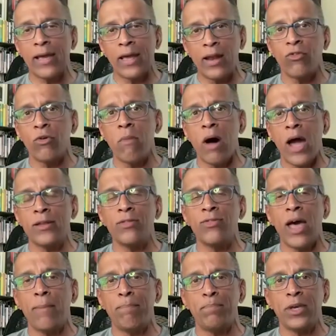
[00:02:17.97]
I never minded
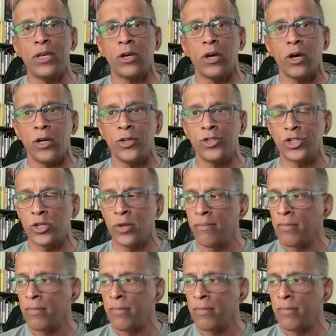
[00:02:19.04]
that because